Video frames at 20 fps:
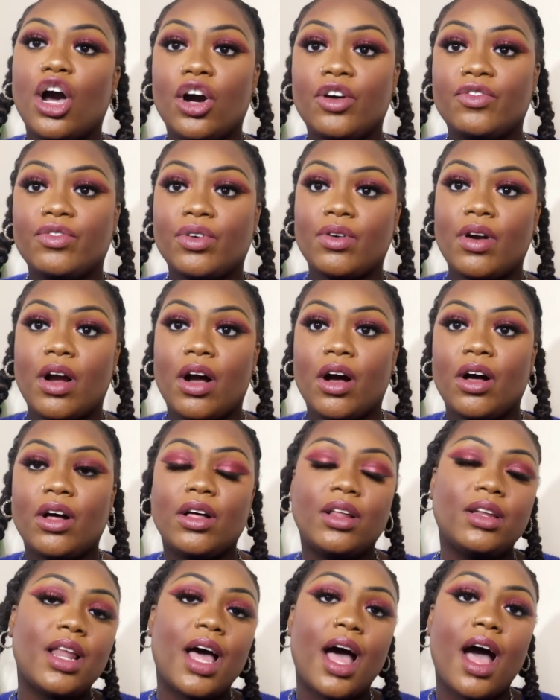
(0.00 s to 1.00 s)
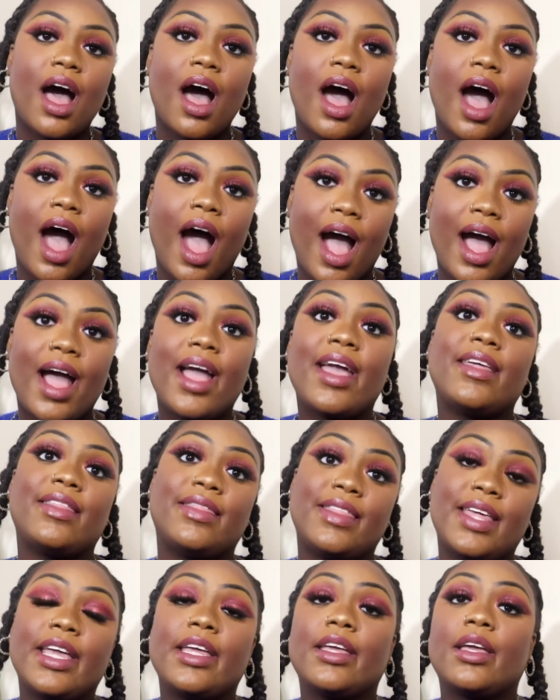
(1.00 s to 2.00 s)
Overall, I
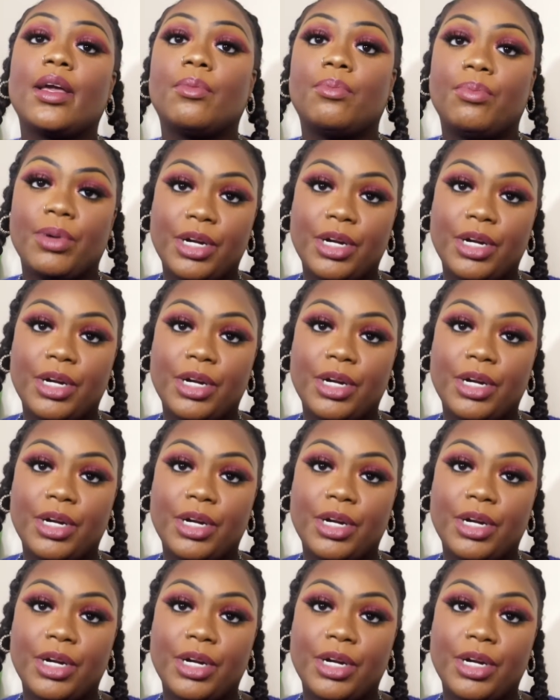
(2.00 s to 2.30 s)
think